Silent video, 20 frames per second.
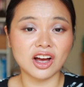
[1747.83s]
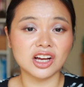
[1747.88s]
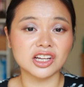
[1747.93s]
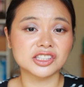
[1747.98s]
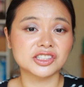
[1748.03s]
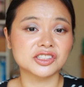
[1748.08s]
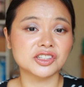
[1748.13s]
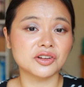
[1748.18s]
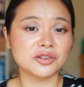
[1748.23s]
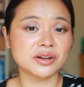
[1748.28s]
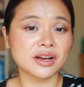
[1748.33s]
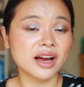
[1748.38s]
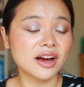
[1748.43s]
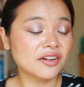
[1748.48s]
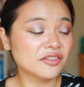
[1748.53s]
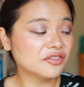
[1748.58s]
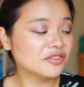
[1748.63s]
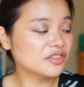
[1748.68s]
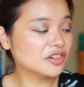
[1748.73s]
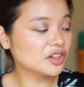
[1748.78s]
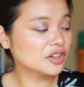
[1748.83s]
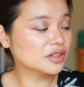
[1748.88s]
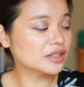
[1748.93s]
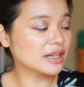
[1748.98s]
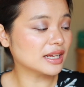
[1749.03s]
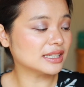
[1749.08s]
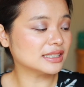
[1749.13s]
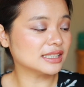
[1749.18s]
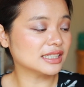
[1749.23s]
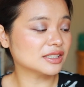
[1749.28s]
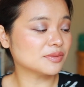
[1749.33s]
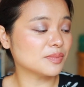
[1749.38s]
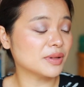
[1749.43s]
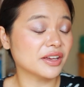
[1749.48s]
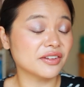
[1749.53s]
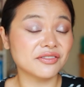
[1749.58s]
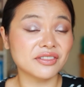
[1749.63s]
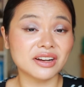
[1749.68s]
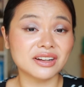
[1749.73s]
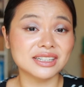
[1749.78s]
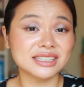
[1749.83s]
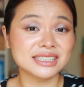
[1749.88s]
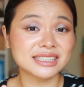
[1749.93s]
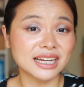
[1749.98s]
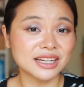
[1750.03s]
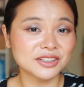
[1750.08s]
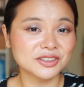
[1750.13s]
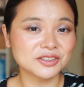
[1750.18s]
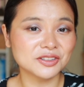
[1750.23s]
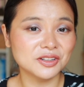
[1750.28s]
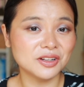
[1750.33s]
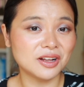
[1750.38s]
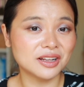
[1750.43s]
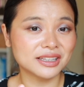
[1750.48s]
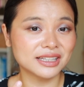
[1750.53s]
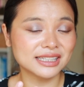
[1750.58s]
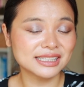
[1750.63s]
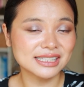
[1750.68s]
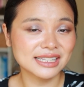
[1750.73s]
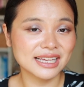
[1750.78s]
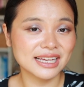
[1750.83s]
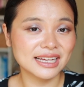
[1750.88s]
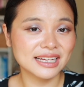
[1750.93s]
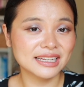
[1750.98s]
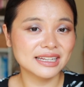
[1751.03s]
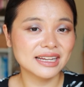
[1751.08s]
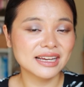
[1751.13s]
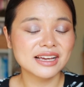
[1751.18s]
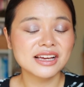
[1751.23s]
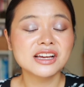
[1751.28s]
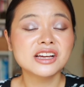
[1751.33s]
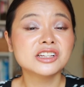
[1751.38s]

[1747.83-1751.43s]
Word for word: also comfort and just being very gentle on the skin.